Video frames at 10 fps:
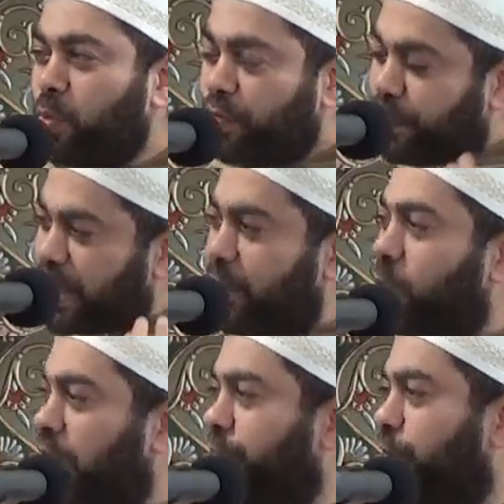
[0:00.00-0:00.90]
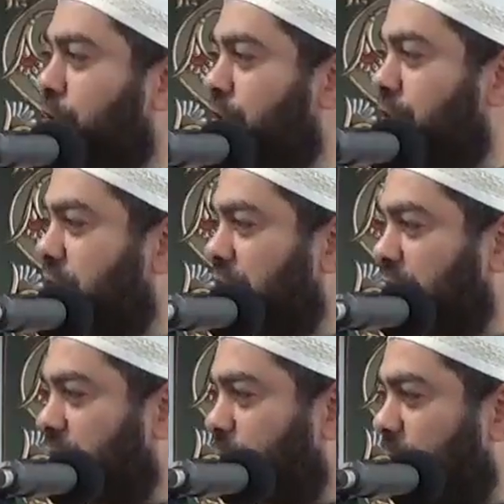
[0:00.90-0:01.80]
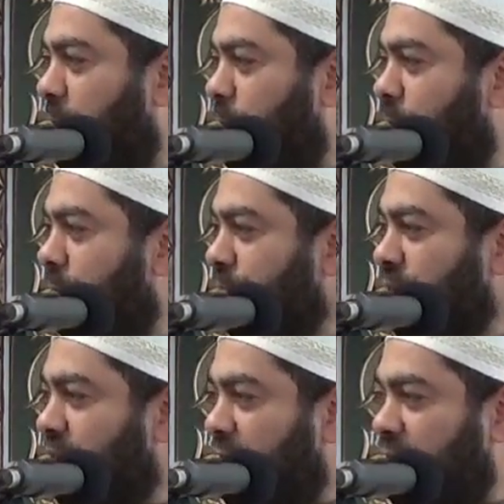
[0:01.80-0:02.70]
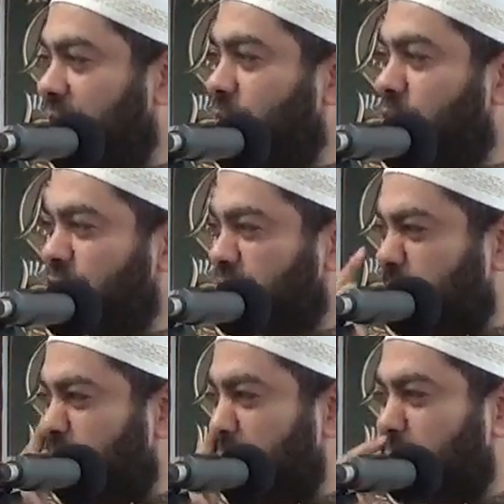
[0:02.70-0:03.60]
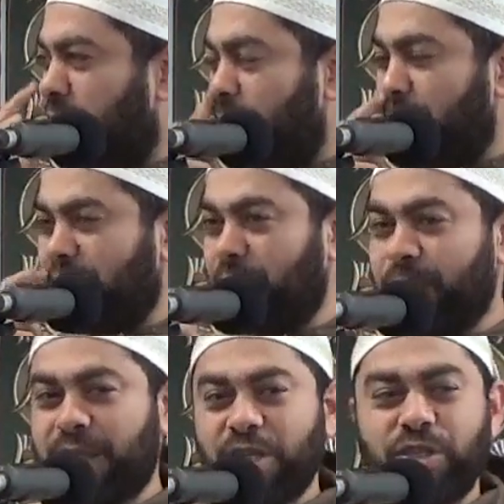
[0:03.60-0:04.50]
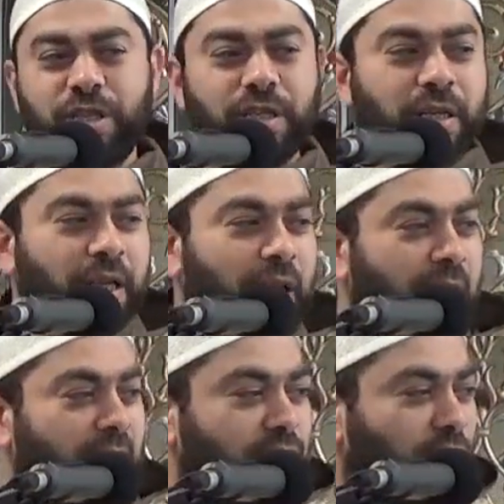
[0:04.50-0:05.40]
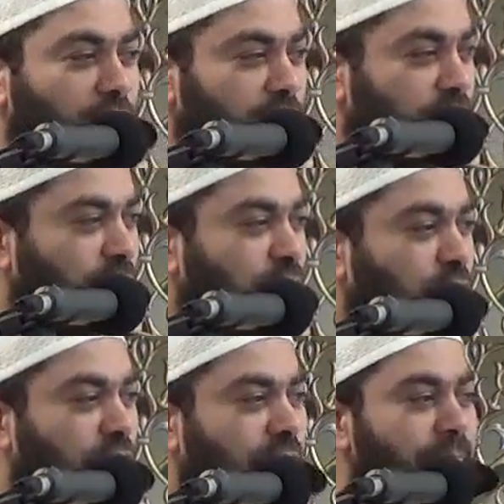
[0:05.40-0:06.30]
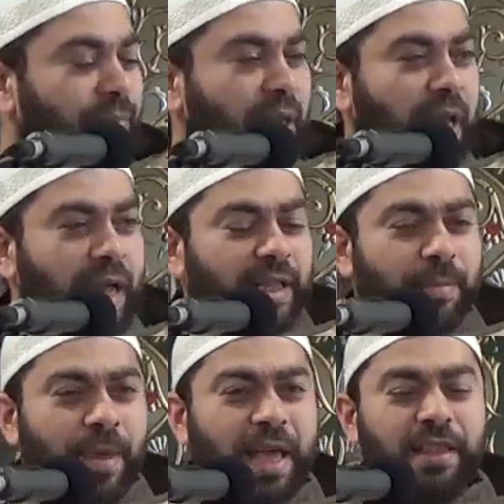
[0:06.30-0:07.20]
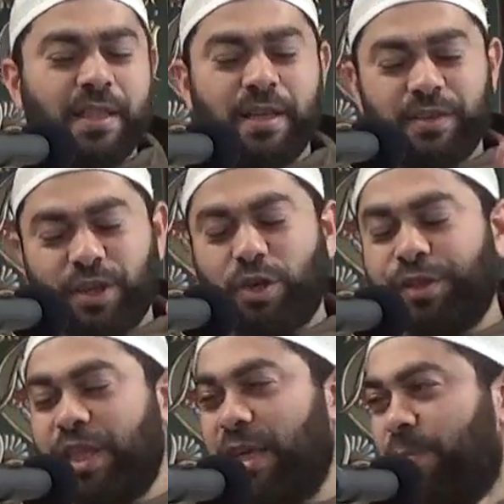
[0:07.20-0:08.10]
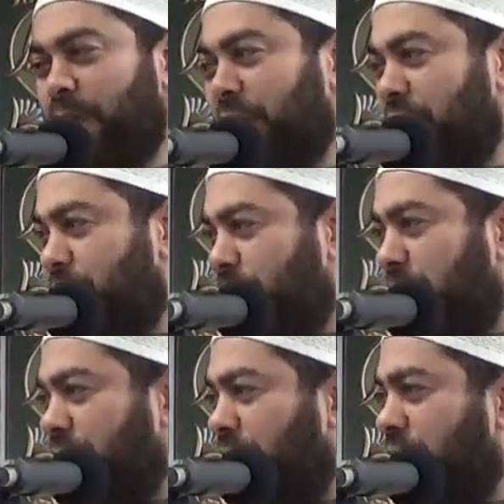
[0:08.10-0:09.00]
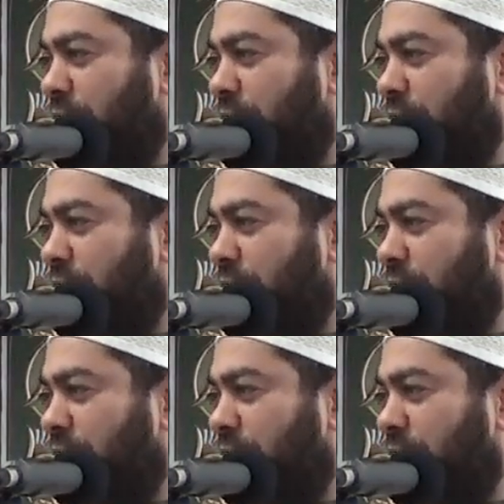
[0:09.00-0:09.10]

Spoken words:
very well versed in the Bible, and he was a debater, a mathematician, and so on and so forth. And the man, the good thing about this man,